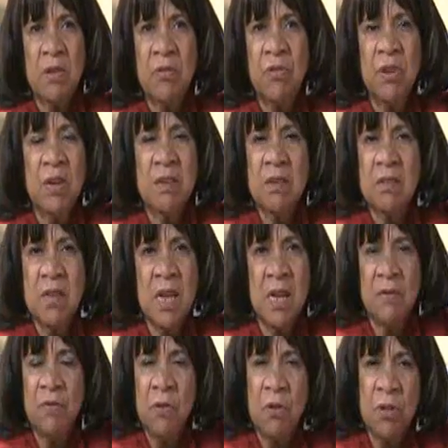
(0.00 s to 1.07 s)
because Jesus
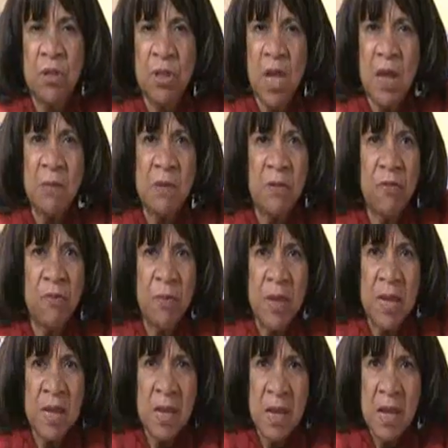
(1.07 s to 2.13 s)
said, if you're ashamed of
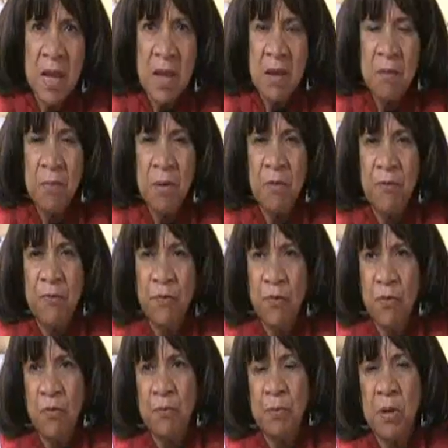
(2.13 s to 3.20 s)
me, I will be ashamed.
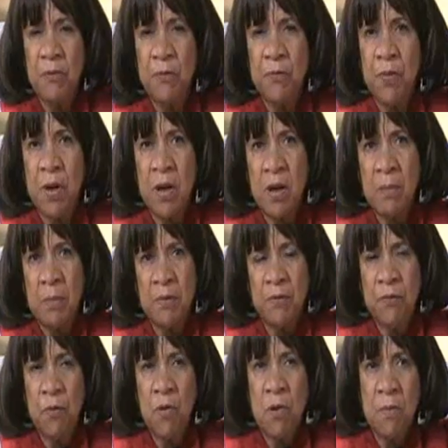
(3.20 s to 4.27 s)
Bef uh, mm.
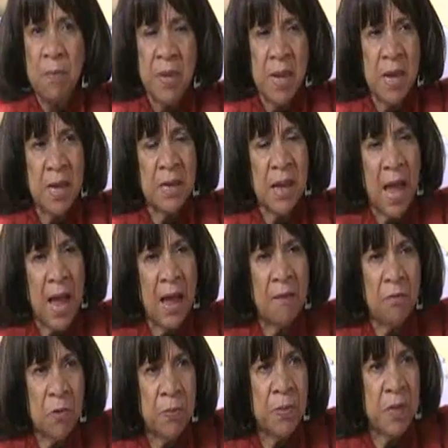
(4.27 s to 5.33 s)
Before men, yes.
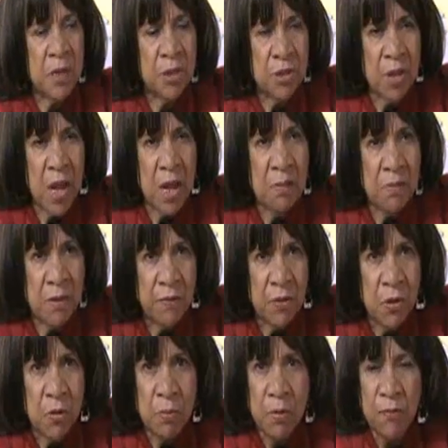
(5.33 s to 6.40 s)
I will be ashamed
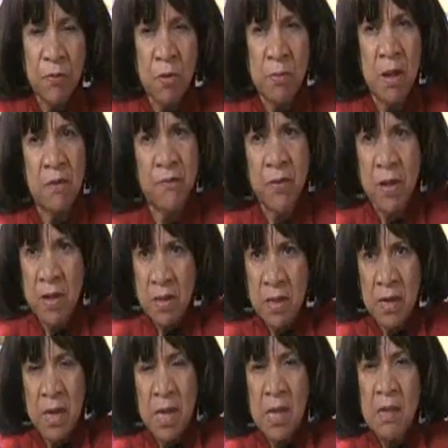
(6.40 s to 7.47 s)
of you before my
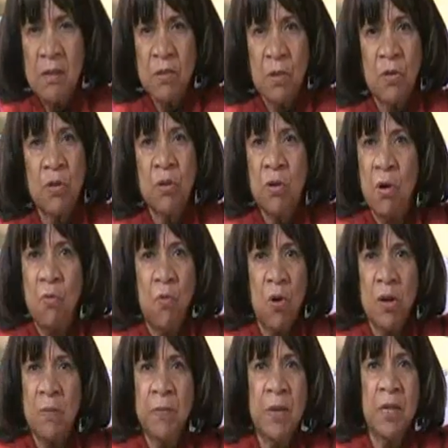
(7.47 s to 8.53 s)
Father. Yes, so you don't
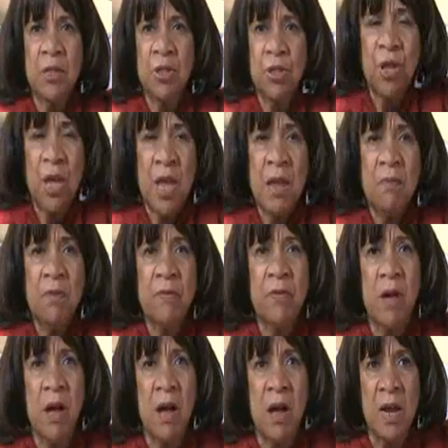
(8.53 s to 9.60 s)
want to ashamed
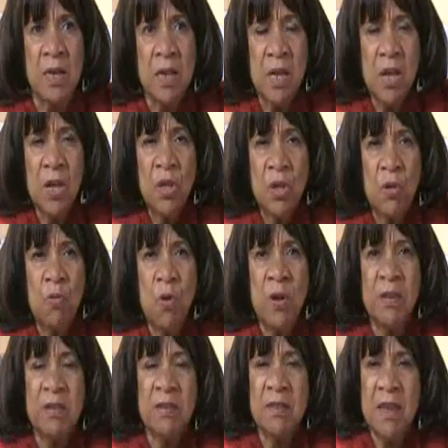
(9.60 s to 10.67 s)
of God. You
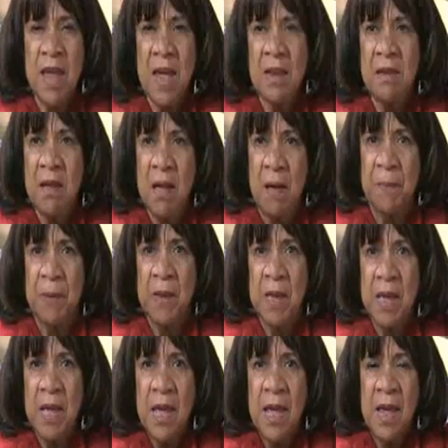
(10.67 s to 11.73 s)
want to stand up
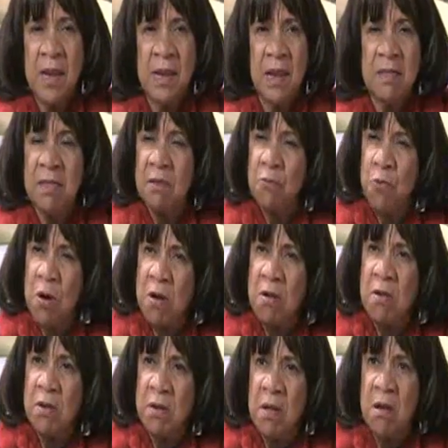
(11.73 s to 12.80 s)
and let the
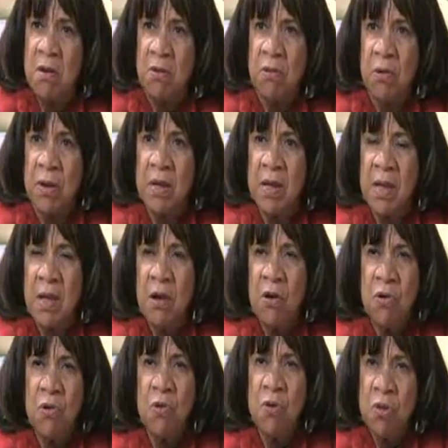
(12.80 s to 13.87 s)
world know
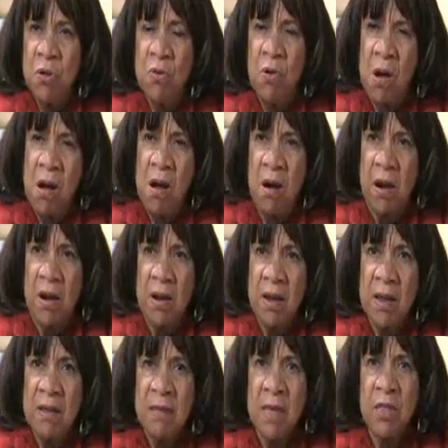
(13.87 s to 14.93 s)
who you are.
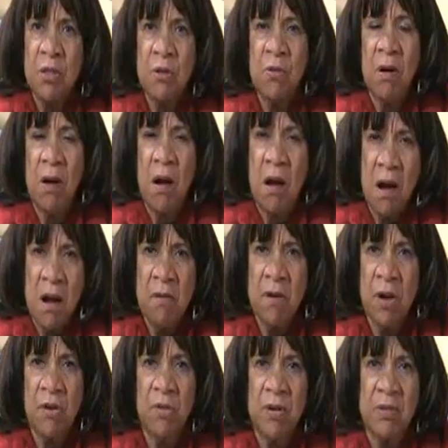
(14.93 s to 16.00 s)
Amen. That you
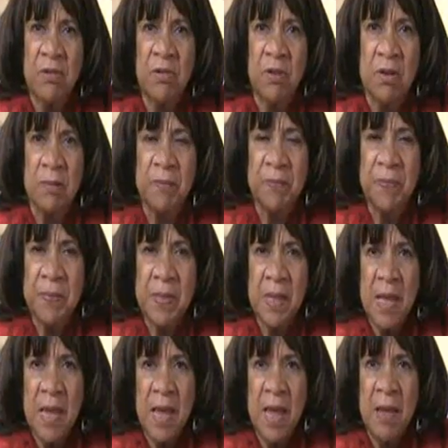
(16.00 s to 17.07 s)
are a Christian.
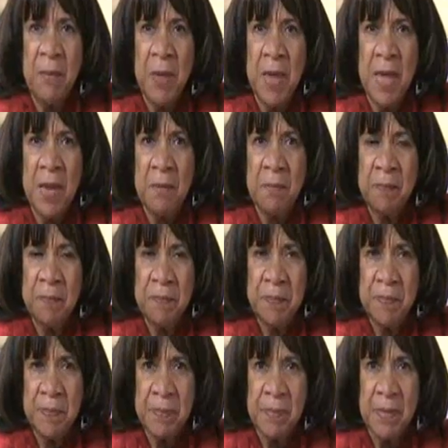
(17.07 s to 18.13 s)
Amen.
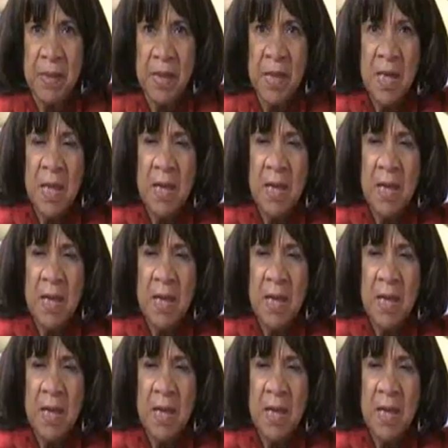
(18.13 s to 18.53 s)
Amen.